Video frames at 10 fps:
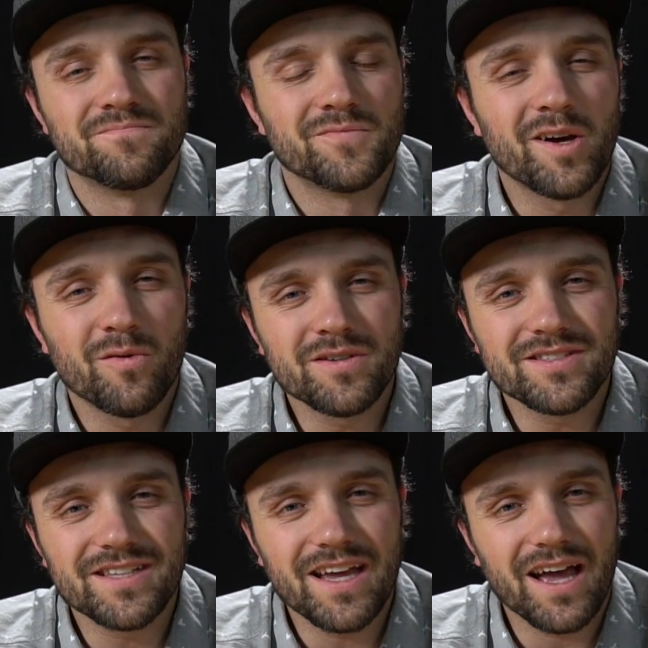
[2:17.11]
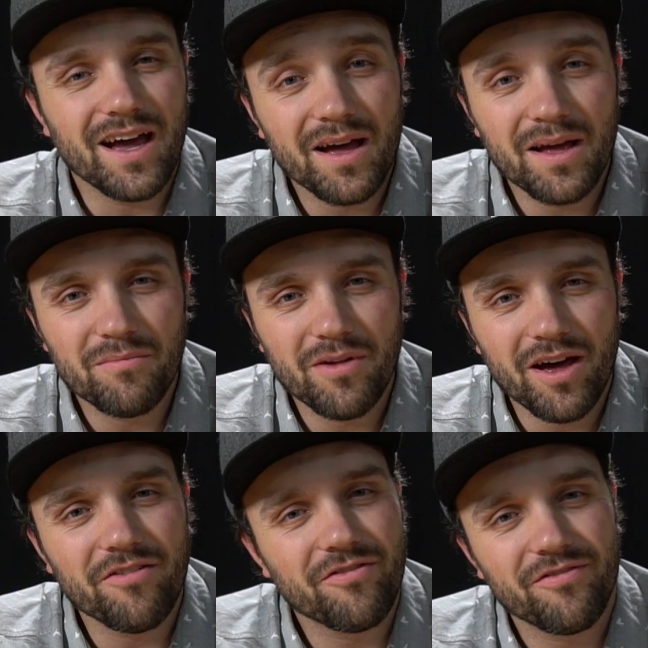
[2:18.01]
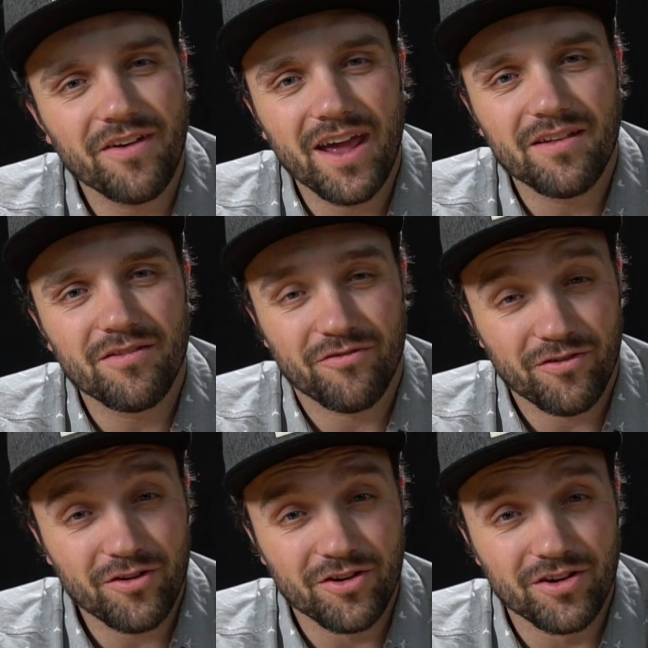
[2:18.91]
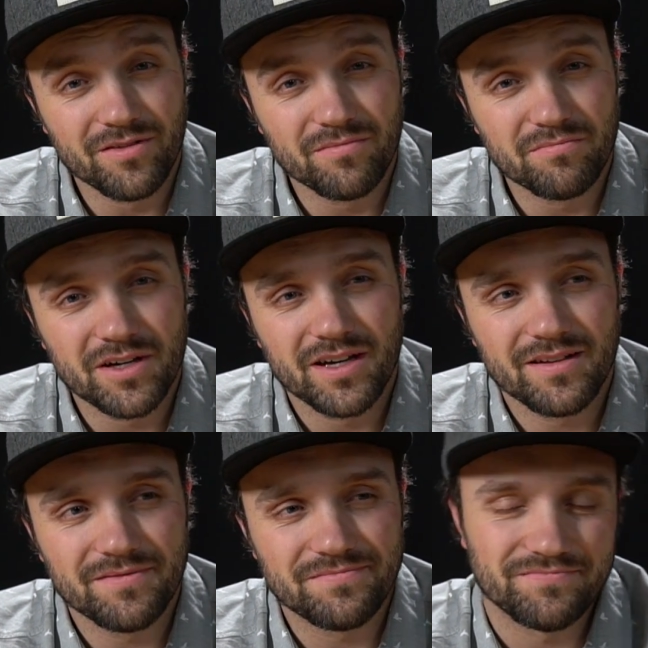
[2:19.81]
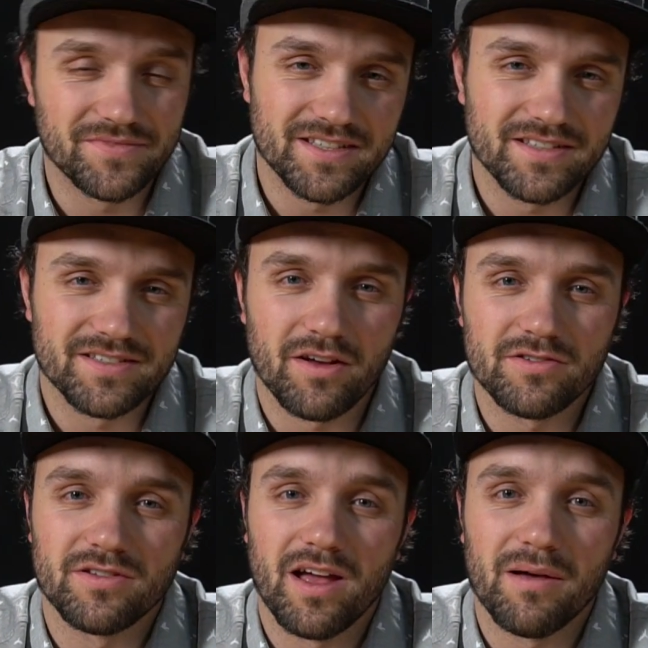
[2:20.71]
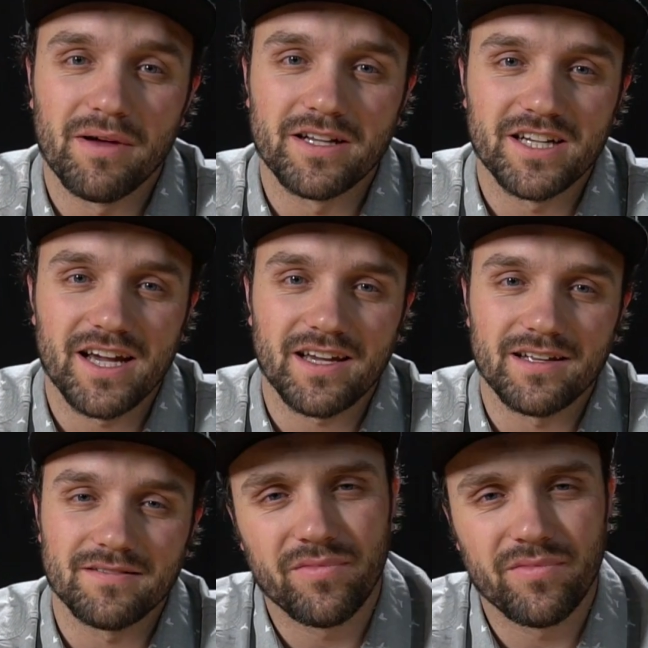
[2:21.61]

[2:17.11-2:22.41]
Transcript: Now, I will say I'm not a fan of the fur hood, but this is also not my jacket.